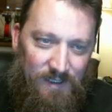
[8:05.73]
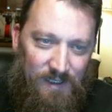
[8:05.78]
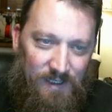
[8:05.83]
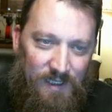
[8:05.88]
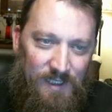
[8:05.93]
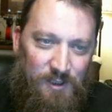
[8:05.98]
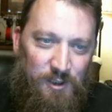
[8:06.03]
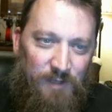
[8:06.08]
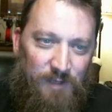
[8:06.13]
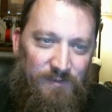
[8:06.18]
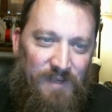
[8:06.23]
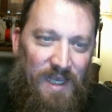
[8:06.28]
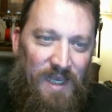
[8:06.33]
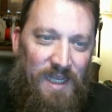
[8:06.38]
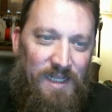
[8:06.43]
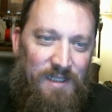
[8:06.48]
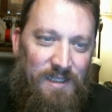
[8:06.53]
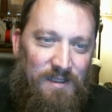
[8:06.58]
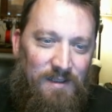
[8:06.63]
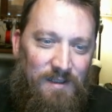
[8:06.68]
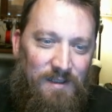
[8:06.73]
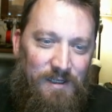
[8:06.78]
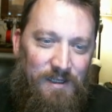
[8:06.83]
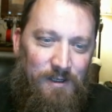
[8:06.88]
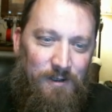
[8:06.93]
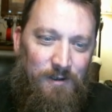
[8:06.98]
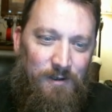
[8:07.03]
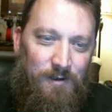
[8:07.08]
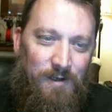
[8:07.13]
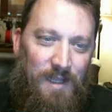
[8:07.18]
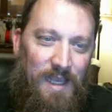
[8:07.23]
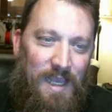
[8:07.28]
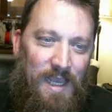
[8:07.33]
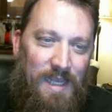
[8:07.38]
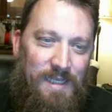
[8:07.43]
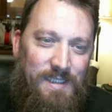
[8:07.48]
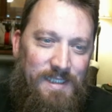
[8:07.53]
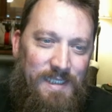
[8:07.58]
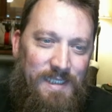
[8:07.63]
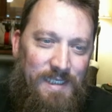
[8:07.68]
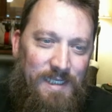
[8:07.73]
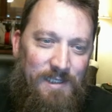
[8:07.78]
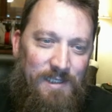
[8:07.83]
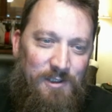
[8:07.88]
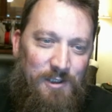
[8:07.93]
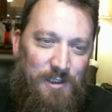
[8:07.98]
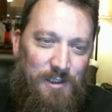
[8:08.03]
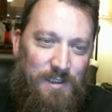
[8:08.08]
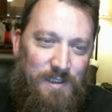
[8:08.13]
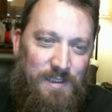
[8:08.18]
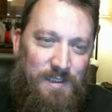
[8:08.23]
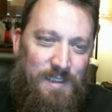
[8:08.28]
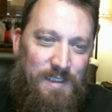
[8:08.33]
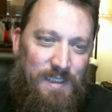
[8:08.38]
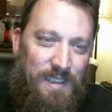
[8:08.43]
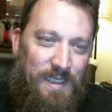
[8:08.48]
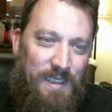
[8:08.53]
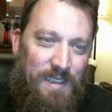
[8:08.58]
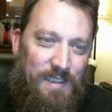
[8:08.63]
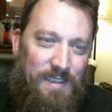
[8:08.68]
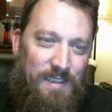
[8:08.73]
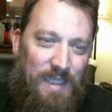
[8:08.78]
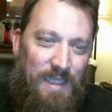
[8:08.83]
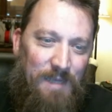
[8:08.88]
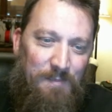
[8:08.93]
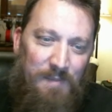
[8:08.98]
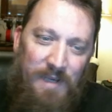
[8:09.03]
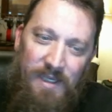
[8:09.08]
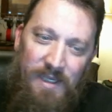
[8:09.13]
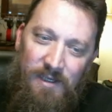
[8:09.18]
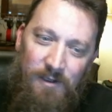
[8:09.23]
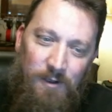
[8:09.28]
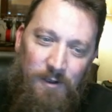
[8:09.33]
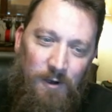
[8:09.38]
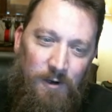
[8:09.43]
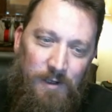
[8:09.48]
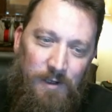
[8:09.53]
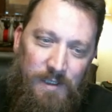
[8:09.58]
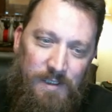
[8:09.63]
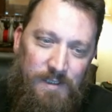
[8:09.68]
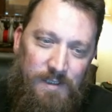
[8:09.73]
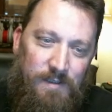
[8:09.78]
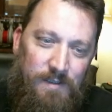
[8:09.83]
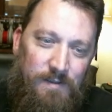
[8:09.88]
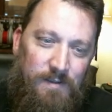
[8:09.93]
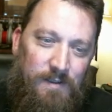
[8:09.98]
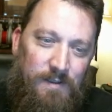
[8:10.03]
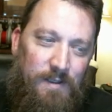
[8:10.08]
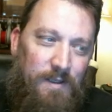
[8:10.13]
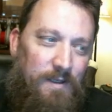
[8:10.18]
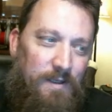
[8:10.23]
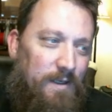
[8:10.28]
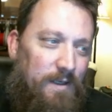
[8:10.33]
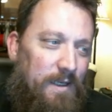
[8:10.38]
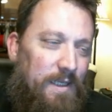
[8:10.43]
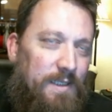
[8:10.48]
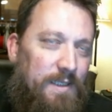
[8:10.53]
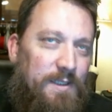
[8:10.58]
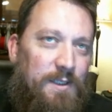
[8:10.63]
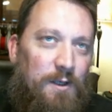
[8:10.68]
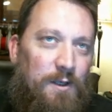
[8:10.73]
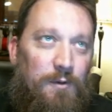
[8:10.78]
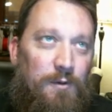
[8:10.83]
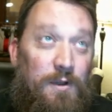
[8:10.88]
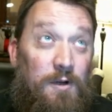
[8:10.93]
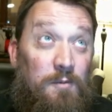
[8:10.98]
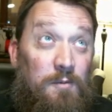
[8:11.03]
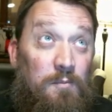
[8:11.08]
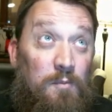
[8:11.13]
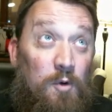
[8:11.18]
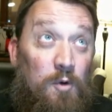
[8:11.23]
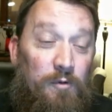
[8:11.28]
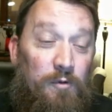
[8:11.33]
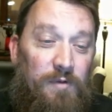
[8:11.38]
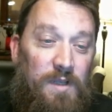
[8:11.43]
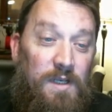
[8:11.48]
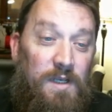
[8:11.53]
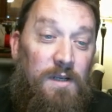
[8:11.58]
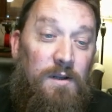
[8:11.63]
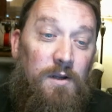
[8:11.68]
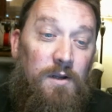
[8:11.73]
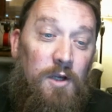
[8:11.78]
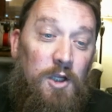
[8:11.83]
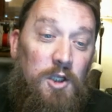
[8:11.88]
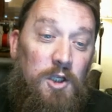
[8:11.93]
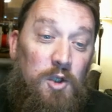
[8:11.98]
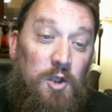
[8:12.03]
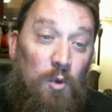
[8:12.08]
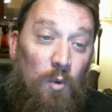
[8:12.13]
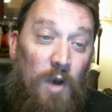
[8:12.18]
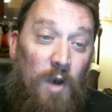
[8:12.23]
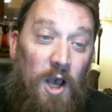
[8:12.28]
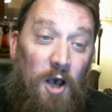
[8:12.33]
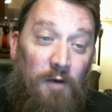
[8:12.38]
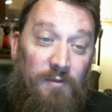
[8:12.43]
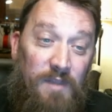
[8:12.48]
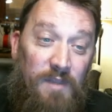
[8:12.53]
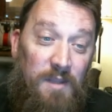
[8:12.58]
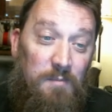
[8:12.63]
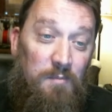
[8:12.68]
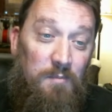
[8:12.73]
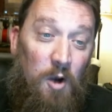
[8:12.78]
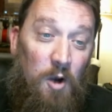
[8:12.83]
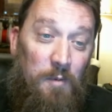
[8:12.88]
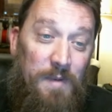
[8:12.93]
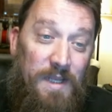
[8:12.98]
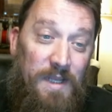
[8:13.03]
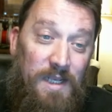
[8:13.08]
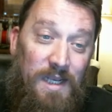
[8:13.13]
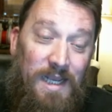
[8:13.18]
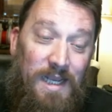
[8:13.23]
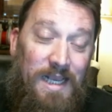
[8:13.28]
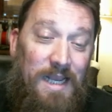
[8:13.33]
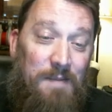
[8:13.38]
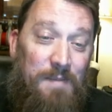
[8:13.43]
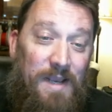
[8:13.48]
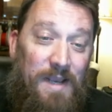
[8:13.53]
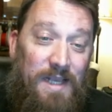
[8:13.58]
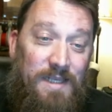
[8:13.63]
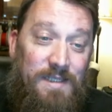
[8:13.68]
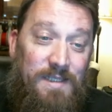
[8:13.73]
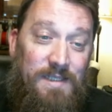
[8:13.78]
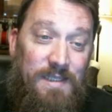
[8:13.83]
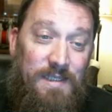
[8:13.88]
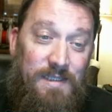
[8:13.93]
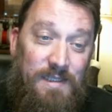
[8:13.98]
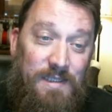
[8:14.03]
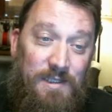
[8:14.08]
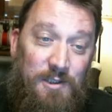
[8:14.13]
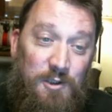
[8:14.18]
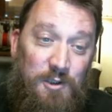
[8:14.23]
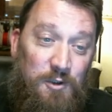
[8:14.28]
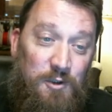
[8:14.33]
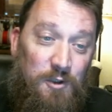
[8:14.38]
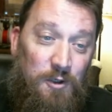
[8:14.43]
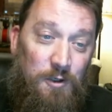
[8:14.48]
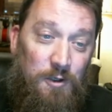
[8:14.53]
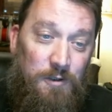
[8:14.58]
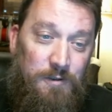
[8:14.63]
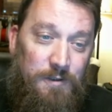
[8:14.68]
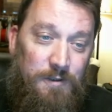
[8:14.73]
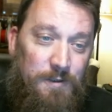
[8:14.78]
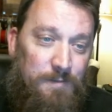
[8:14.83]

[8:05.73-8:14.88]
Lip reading: And so I've got to clear 18 inches to get to that Mega Gargant. And so they're moving 12 at the moment, and I got to make a 6-inch charge.